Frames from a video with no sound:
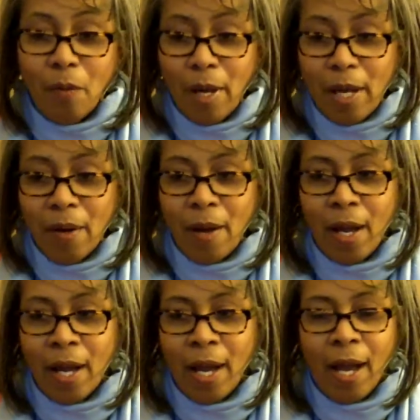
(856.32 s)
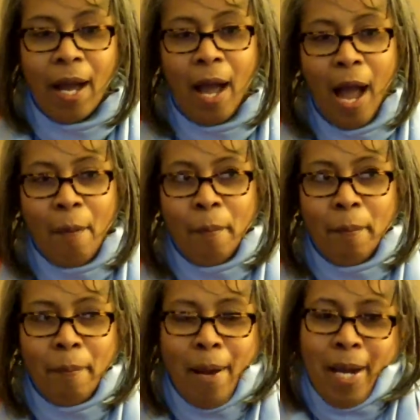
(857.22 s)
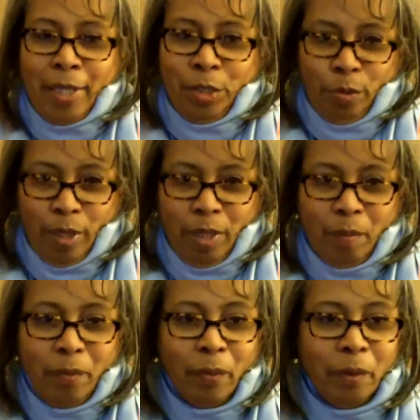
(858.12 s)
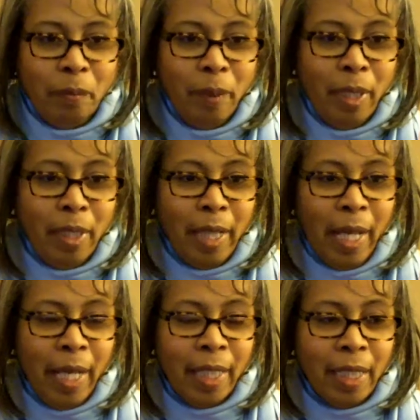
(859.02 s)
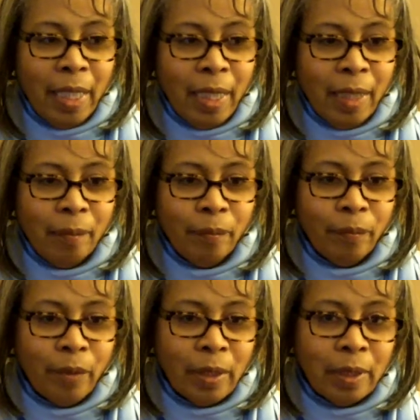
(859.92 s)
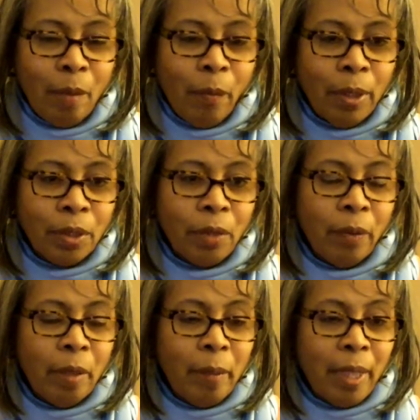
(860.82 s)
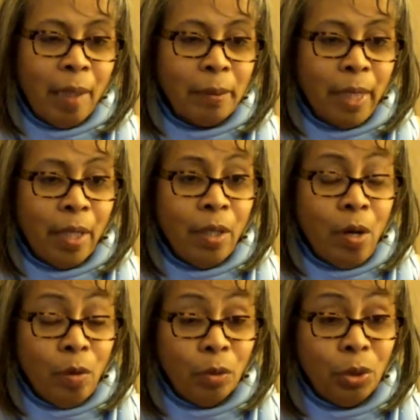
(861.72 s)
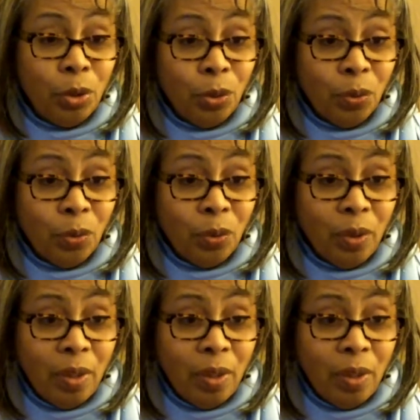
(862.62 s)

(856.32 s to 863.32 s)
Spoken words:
Well, my dream would be that in some ways Korea becomes a go-to